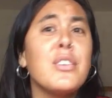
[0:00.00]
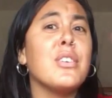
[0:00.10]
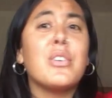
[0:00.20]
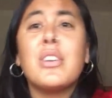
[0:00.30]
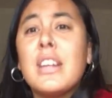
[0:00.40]

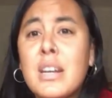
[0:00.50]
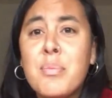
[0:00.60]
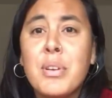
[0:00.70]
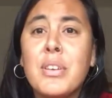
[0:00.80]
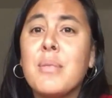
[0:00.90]
you could end
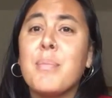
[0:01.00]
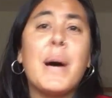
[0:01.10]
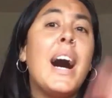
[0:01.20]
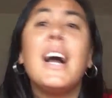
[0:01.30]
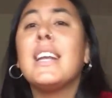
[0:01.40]
up in
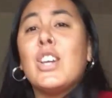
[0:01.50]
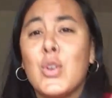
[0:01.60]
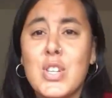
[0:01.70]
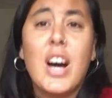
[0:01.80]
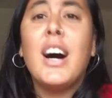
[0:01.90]
Bali
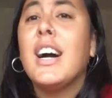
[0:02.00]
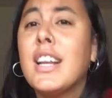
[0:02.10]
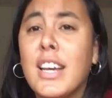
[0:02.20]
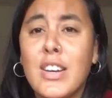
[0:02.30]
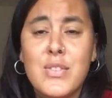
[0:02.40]
or
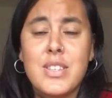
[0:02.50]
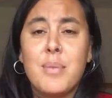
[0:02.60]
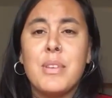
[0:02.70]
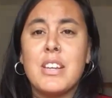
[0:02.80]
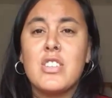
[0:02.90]
Thailand or
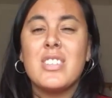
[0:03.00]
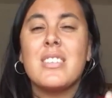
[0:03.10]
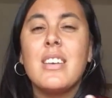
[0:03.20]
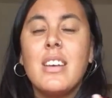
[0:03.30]
something. Just